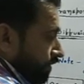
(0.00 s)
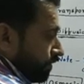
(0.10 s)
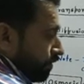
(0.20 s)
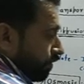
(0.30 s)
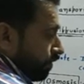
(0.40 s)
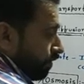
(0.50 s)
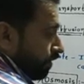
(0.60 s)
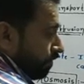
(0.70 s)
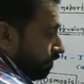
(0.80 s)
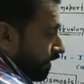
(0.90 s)
or
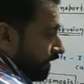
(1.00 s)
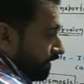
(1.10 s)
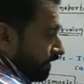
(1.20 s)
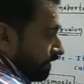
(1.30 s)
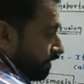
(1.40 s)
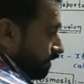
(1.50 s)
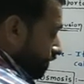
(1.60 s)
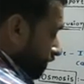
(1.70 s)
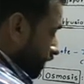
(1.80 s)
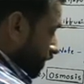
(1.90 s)
water
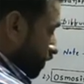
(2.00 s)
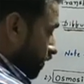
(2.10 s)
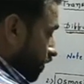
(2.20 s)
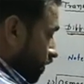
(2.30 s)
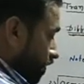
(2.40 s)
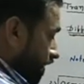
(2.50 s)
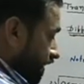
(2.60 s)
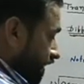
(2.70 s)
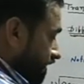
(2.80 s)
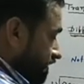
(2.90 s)
from lower
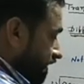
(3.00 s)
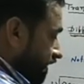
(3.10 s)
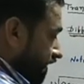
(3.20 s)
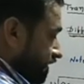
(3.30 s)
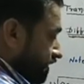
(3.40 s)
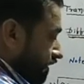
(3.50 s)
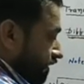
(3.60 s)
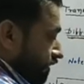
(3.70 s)
concentration